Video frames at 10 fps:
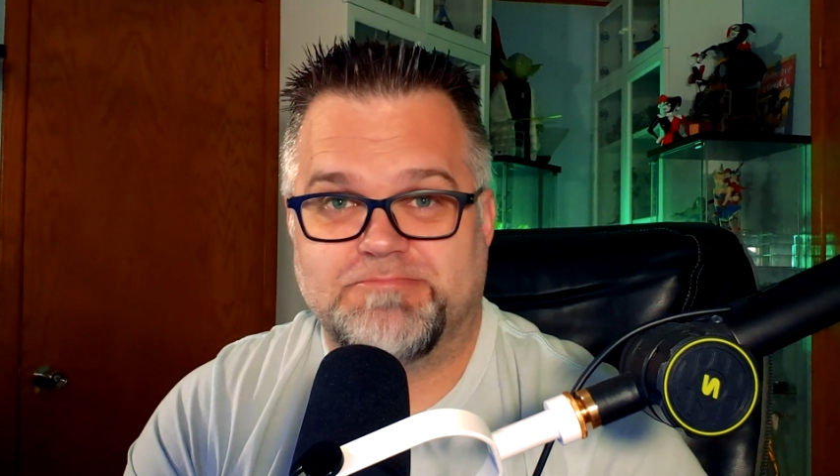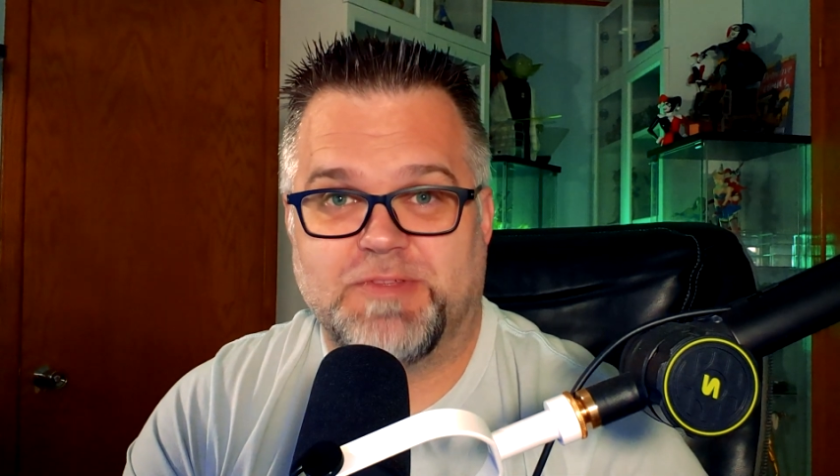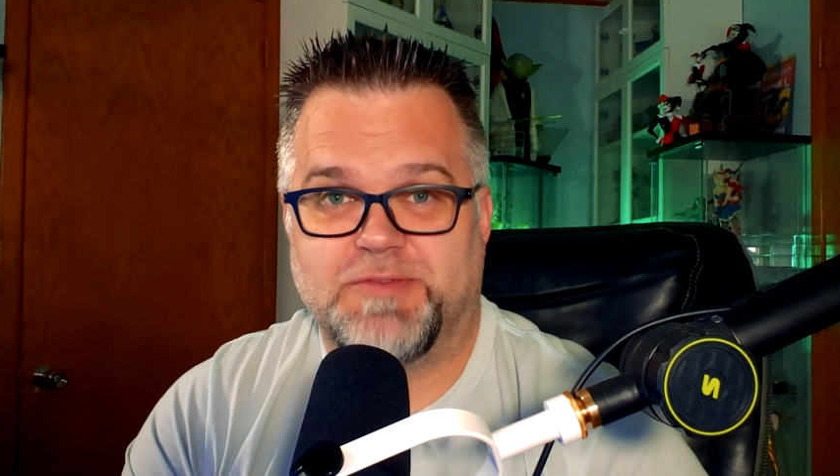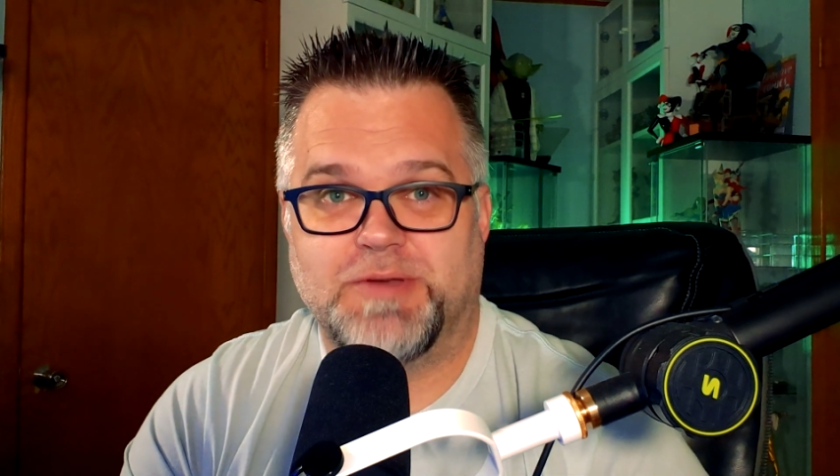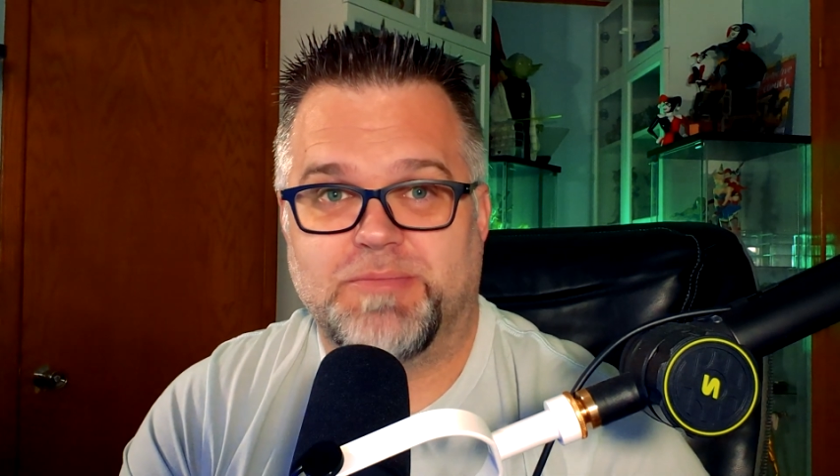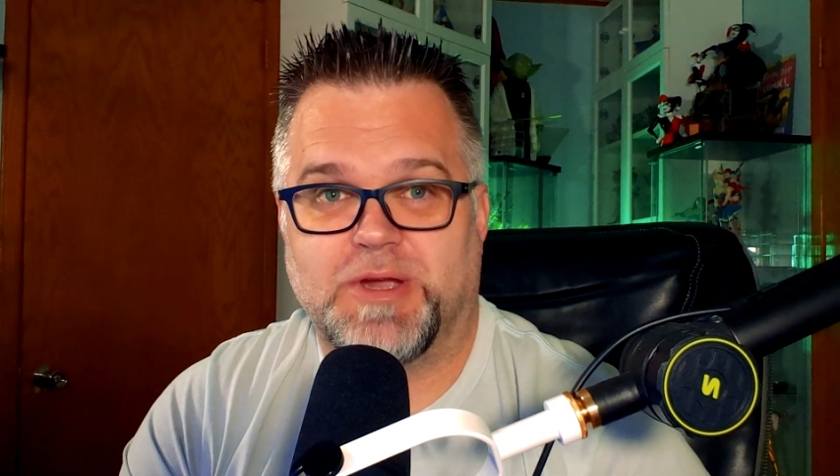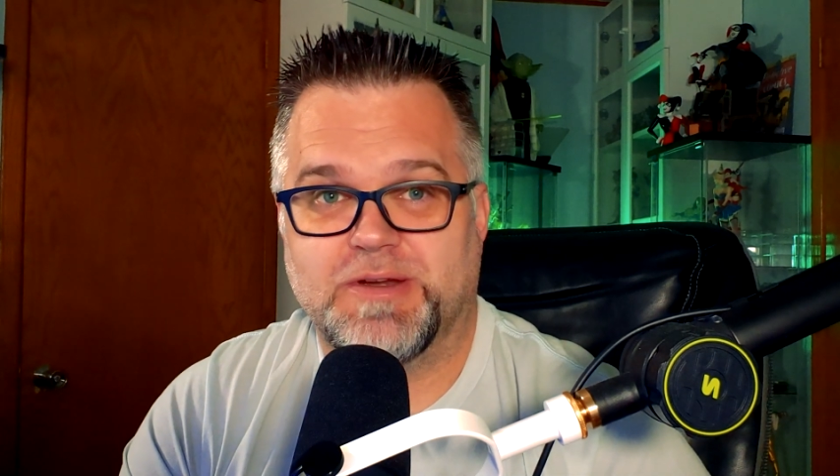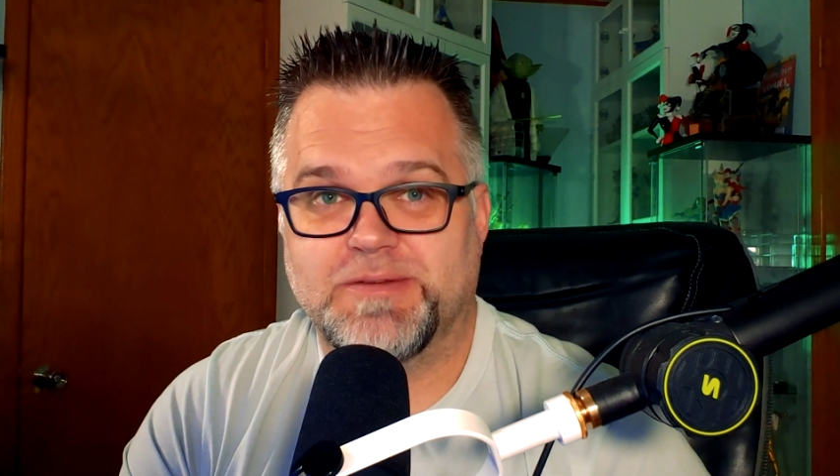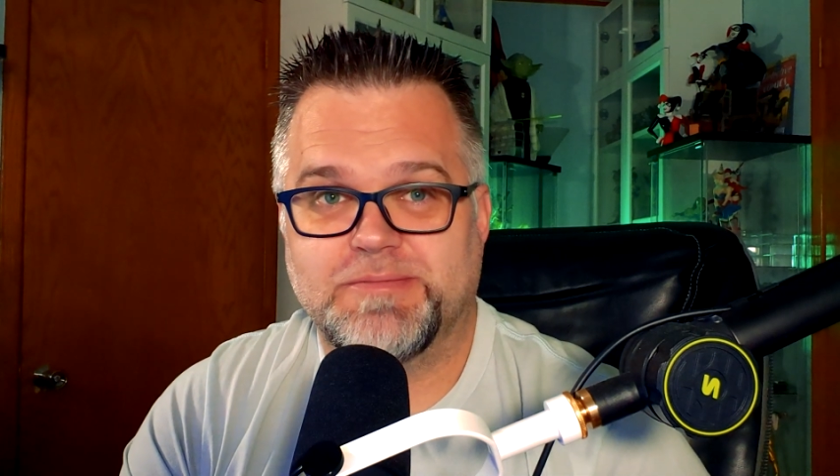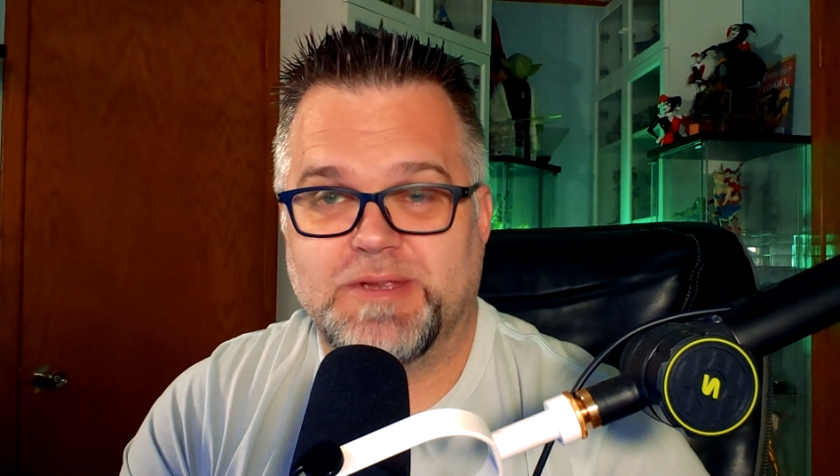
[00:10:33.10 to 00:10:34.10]
the fun
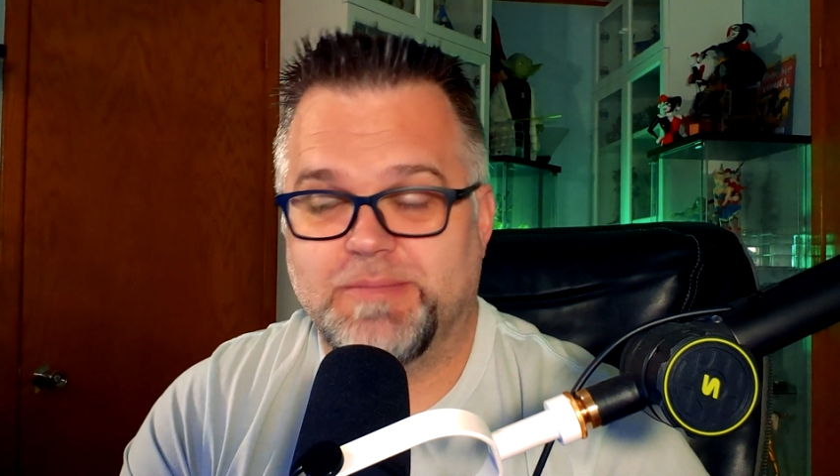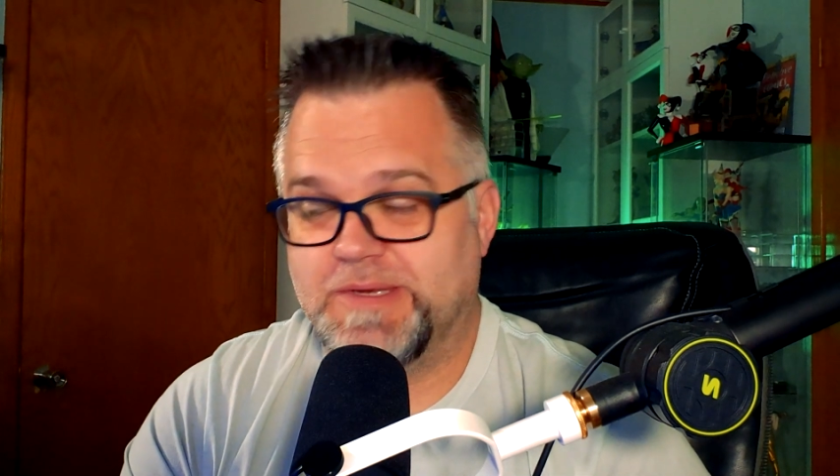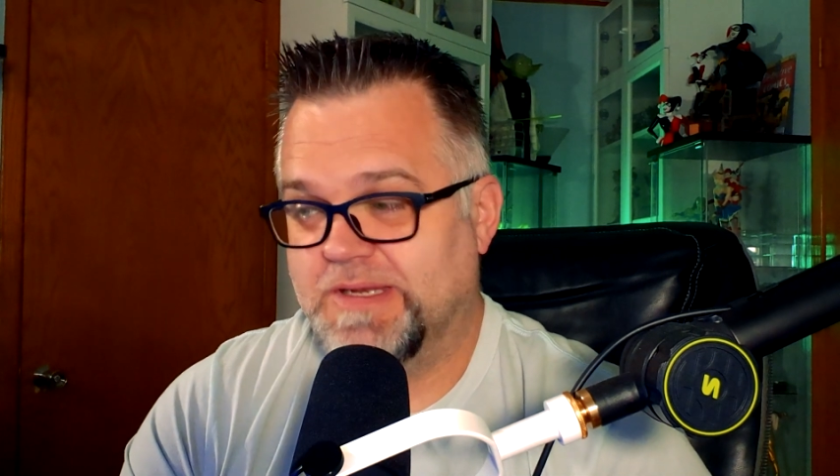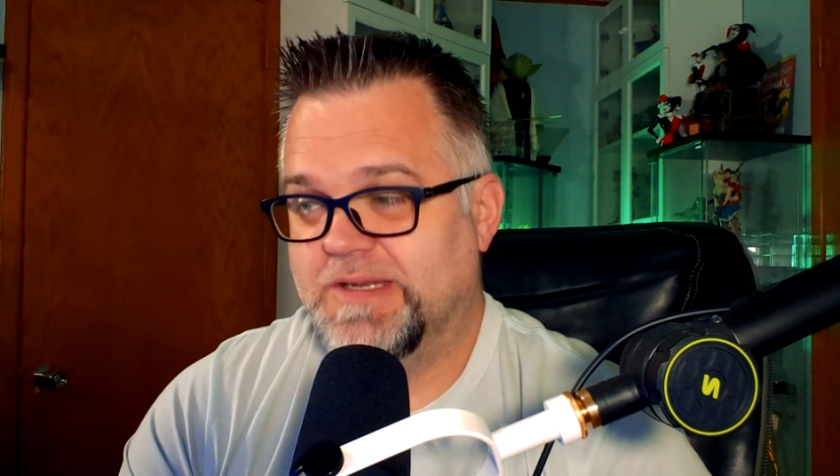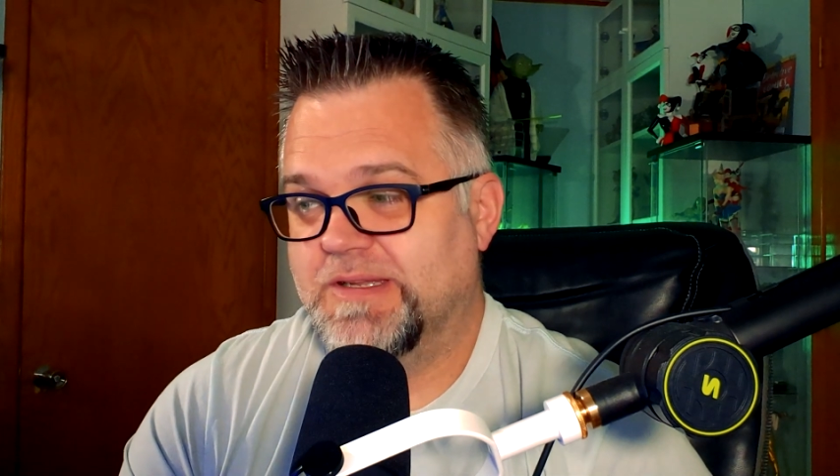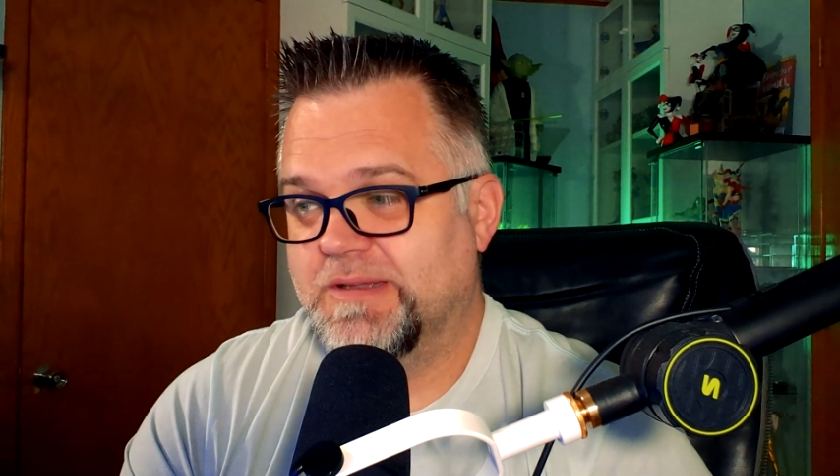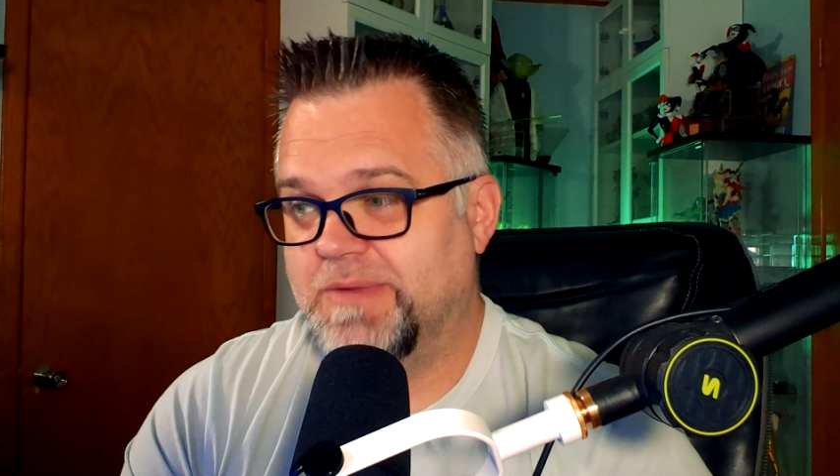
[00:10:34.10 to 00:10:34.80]
part. I mean, it is.